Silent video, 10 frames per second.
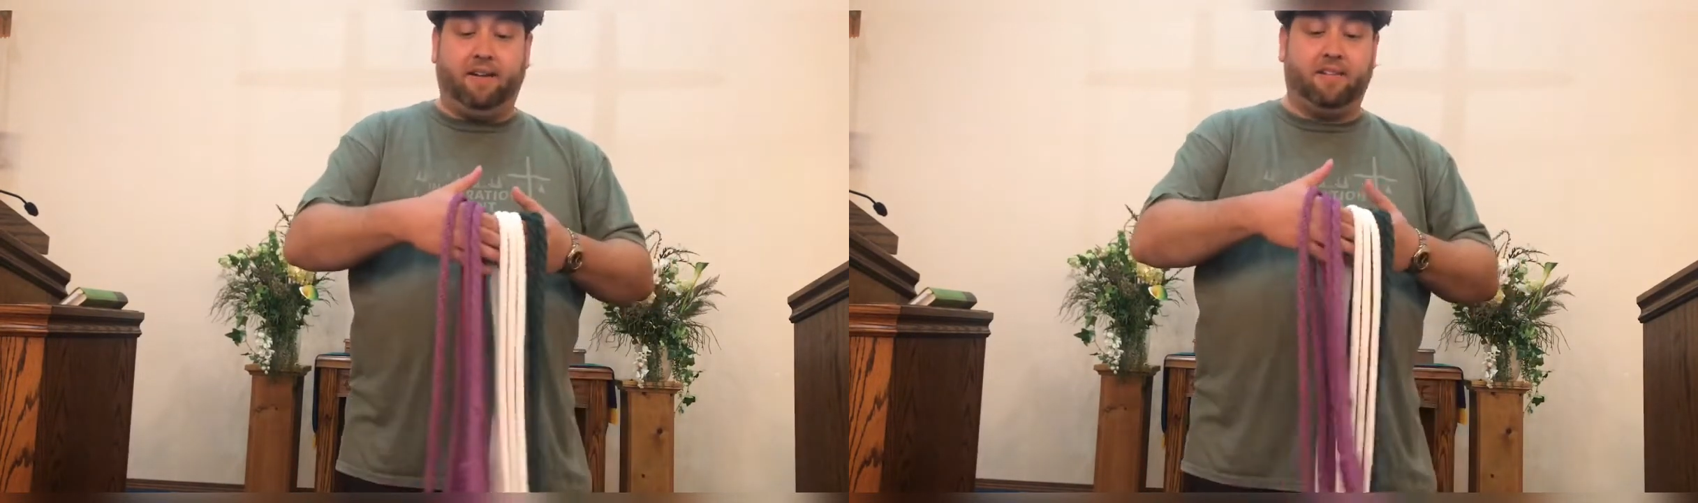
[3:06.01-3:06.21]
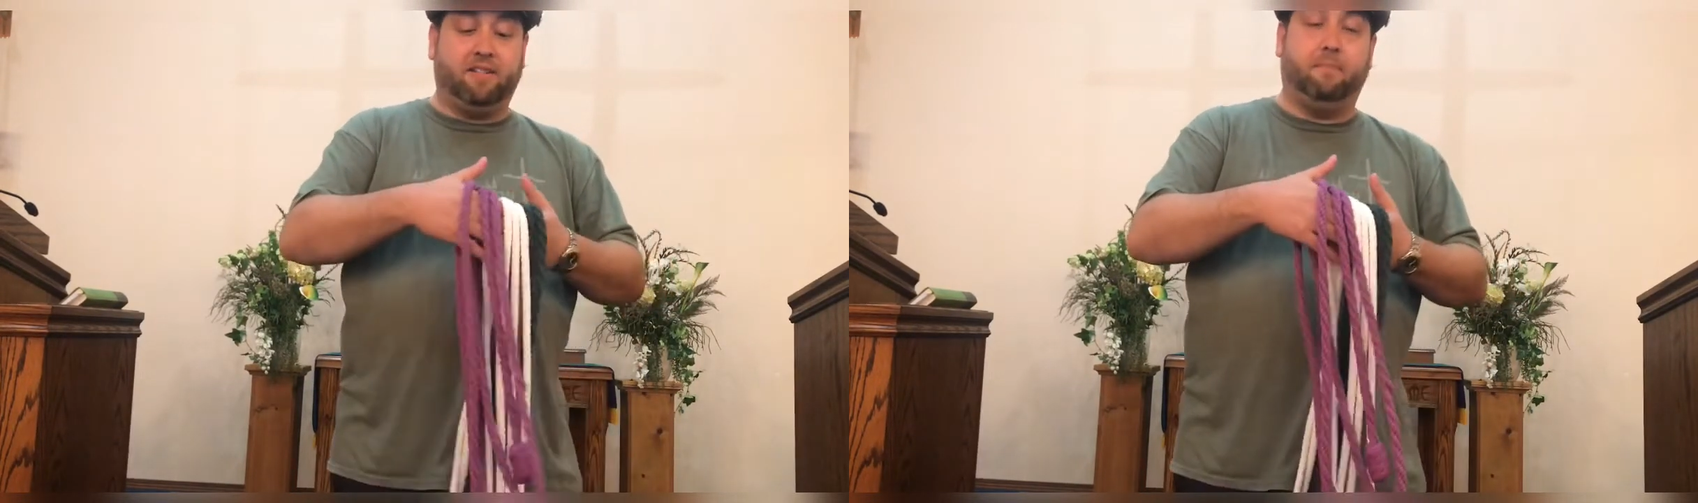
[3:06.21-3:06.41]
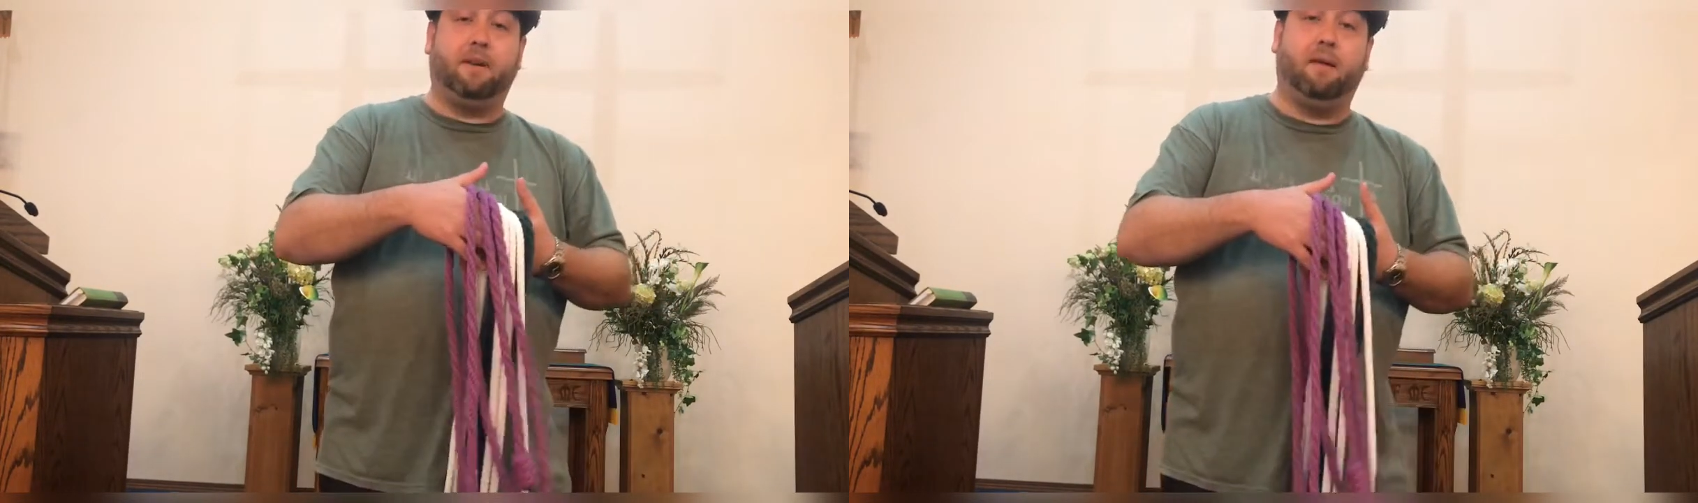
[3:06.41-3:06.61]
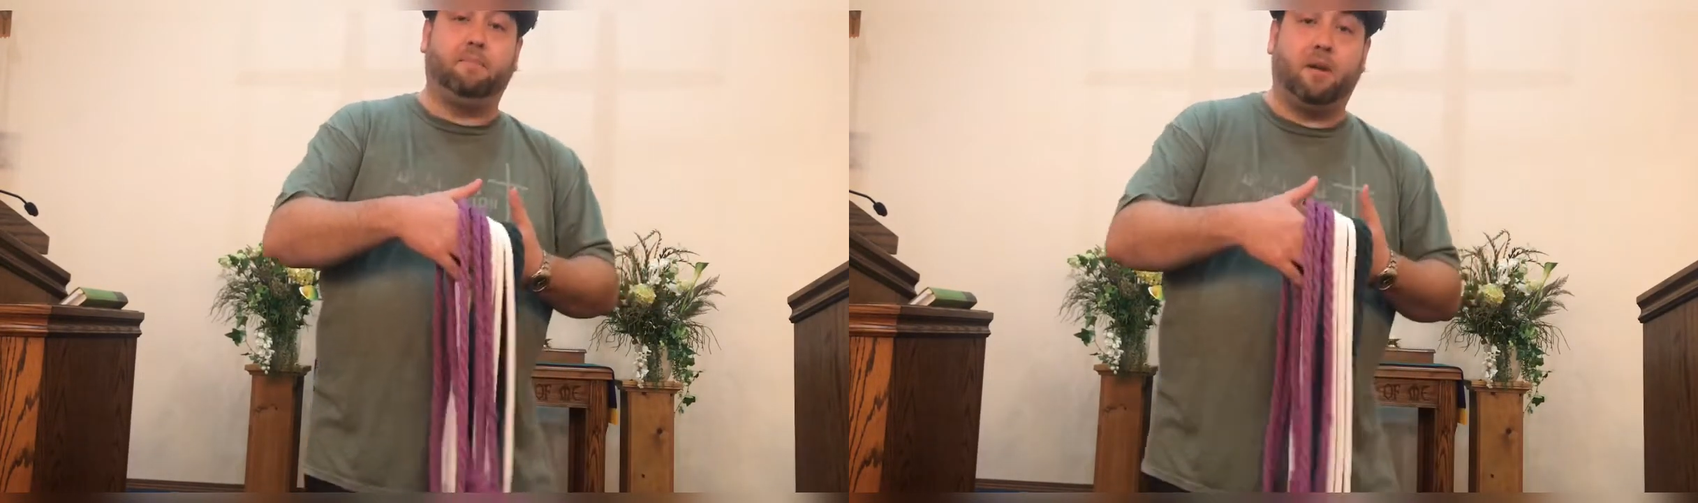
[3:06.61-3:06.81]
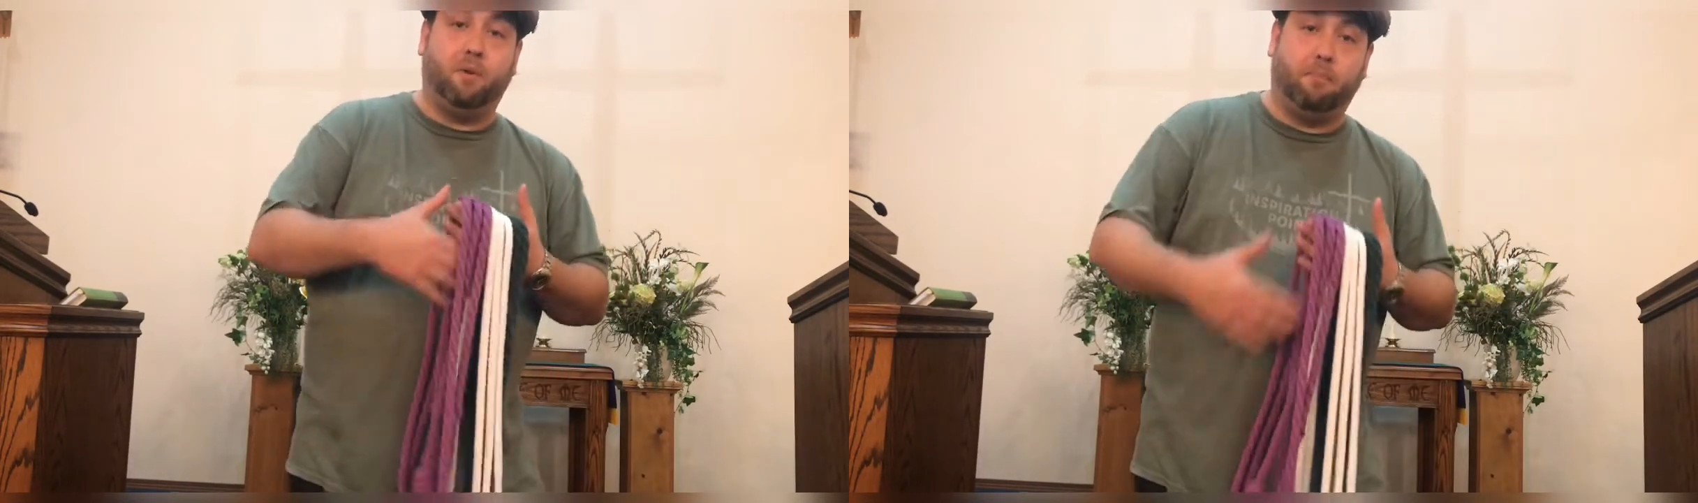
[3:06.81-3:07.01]
and sometimes
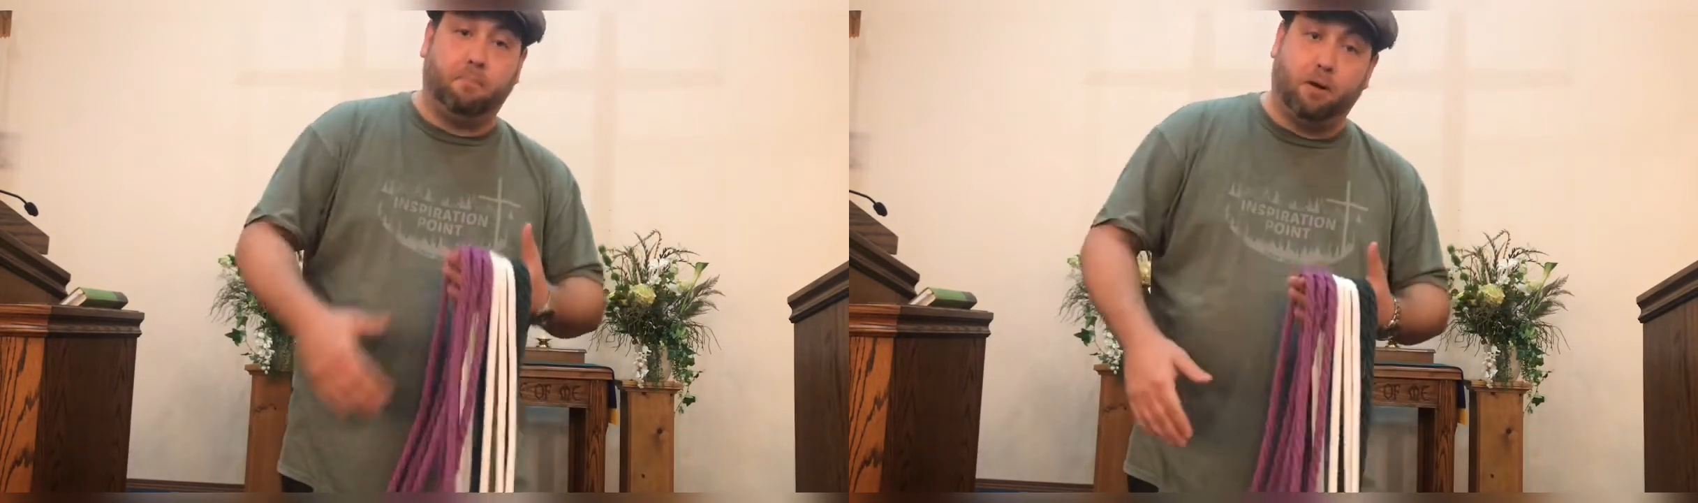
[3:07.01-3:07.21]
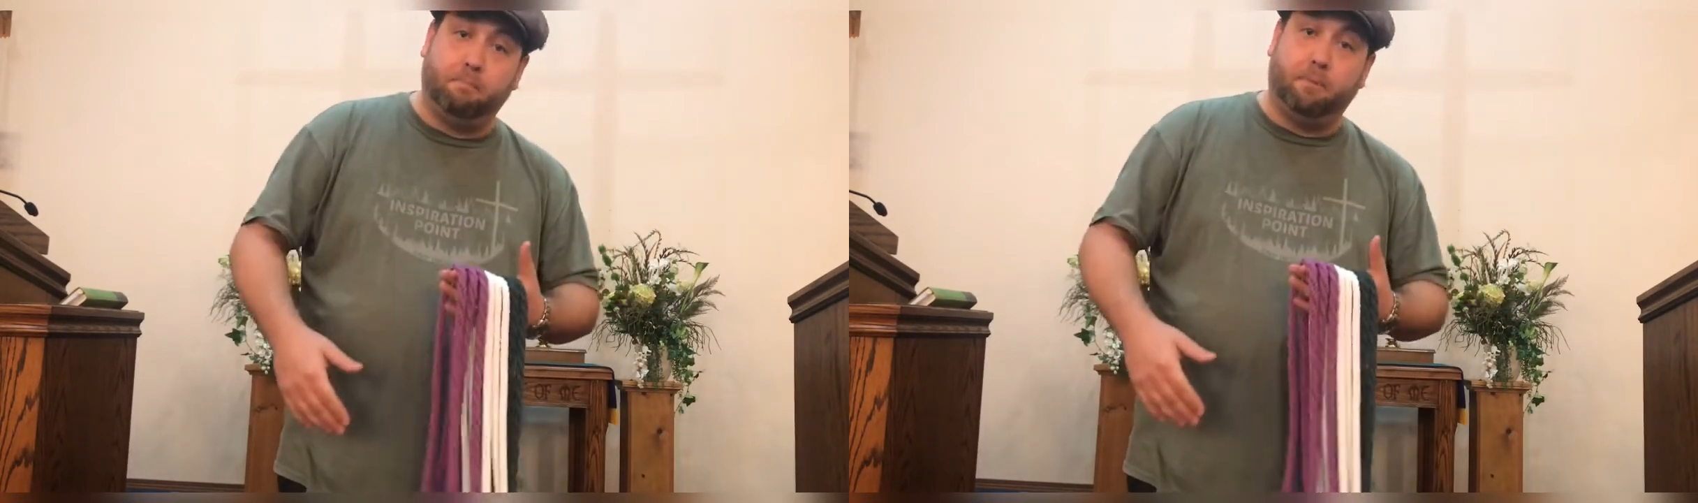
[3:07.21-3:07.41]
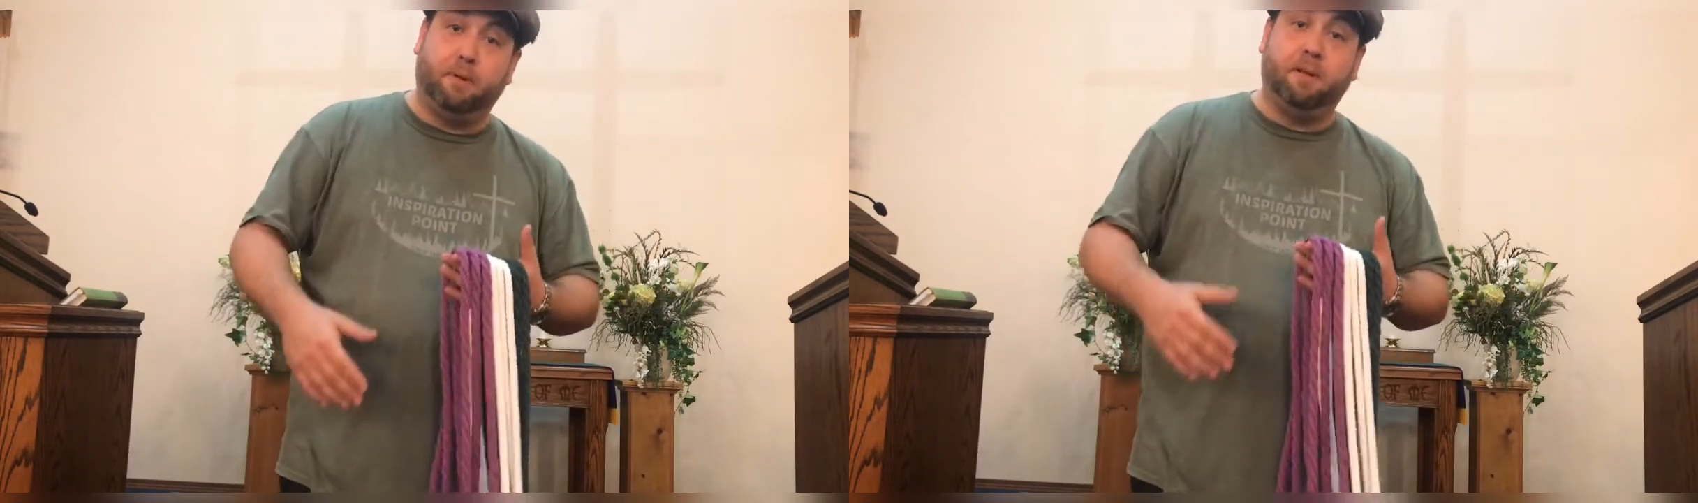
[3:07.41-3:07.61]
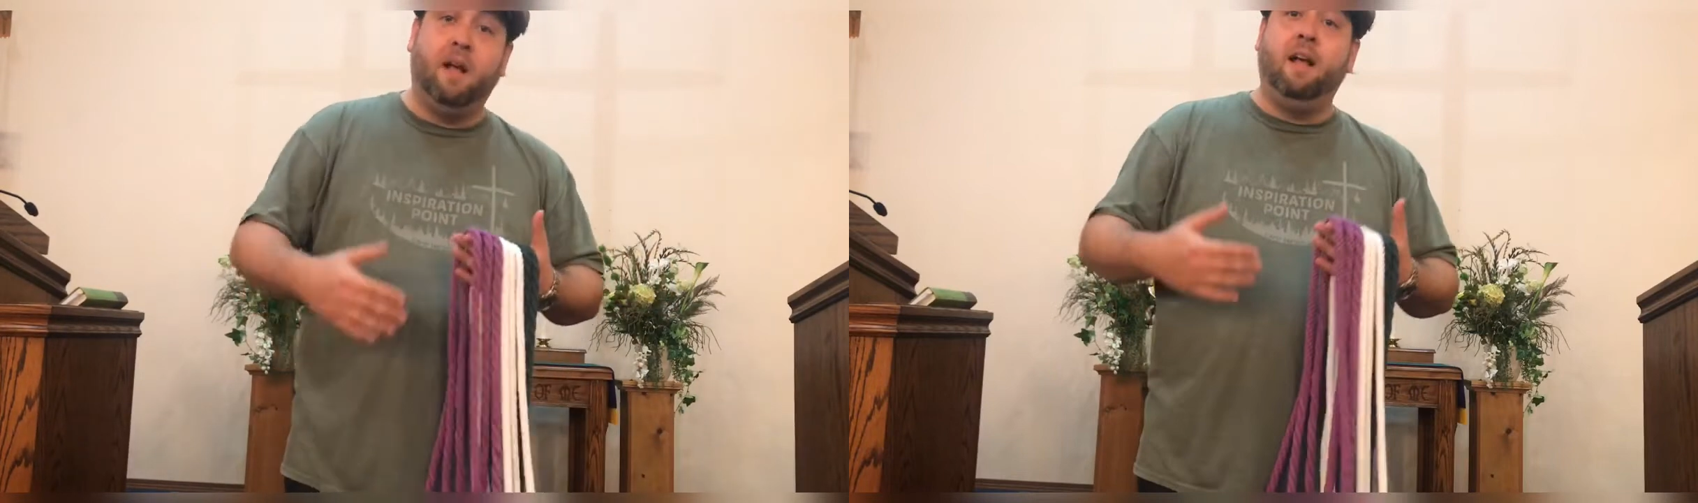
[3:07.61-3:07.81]
I wear purple.